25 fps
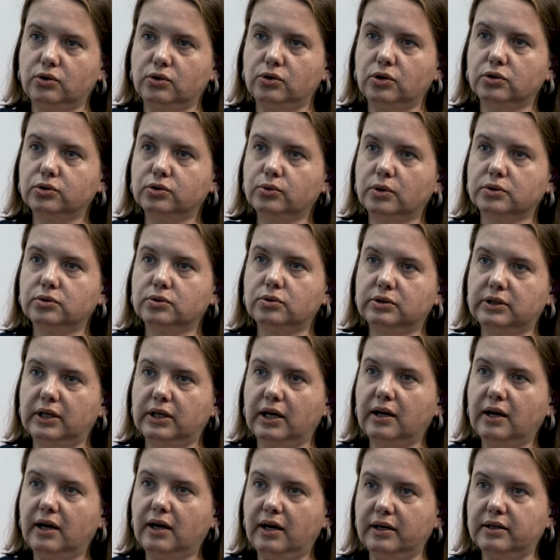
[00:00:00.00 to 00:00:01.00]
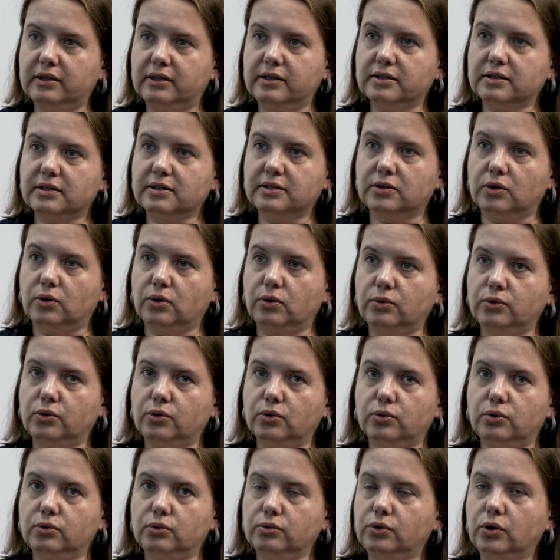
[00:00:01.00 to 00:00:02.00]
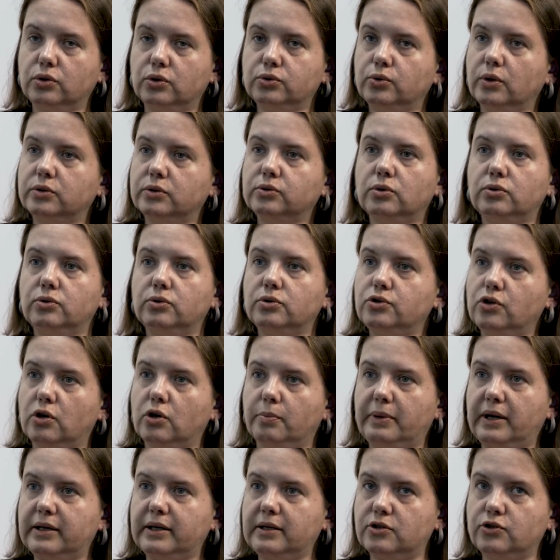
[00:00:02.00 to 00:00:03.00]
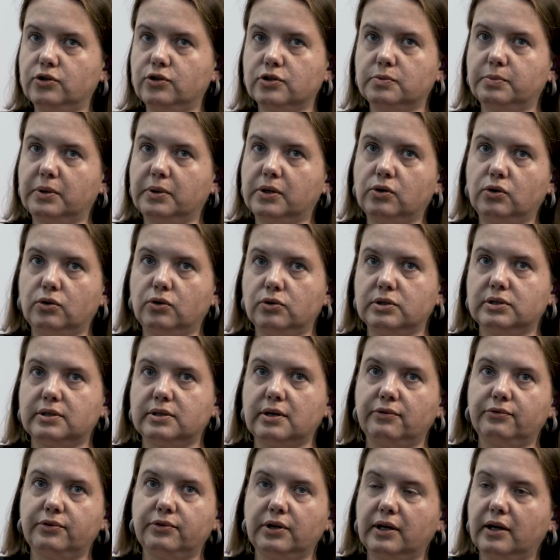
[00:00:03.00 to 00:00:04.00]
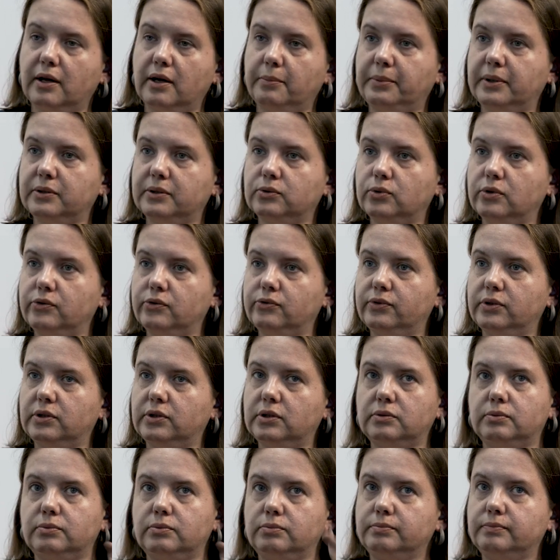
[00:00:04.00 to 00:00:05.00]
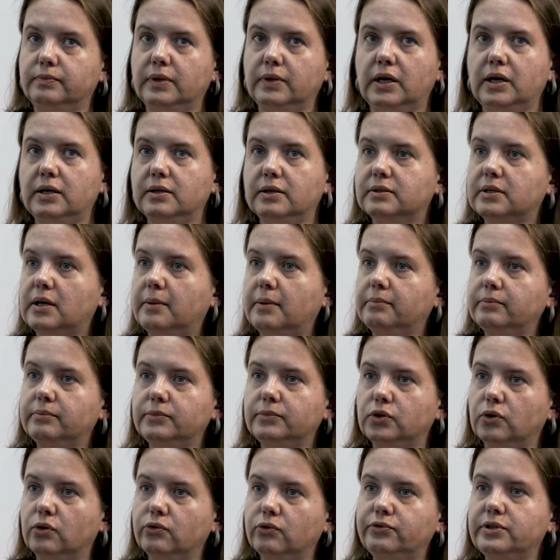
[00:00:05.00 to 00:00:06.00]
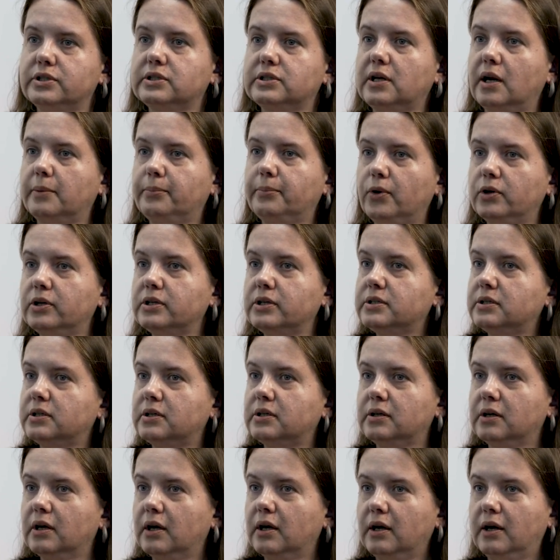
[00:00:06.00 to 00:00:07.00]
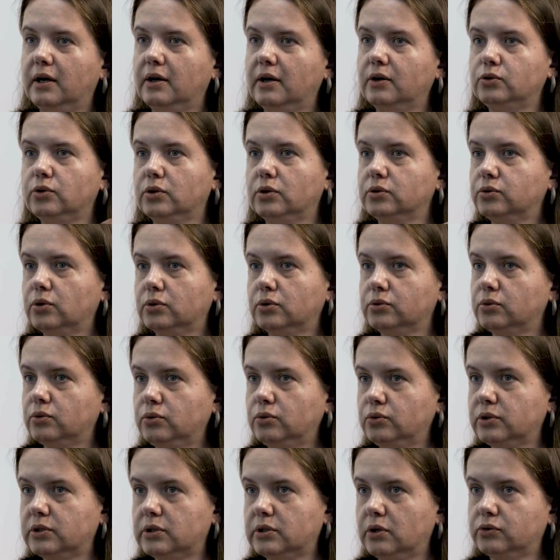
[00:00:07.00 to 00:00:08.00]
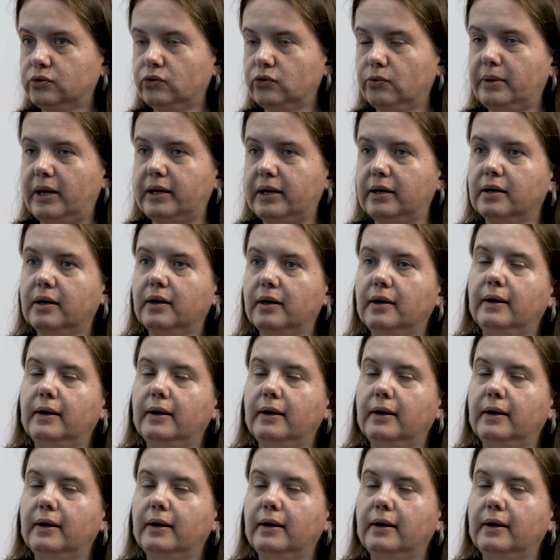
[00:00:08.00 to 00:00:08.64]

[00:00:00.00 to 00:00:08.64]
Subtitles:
You don't want to take high risk, so you don't want to lose your money just because something happened with some fiscal policy. Don't want to lose a lot of money.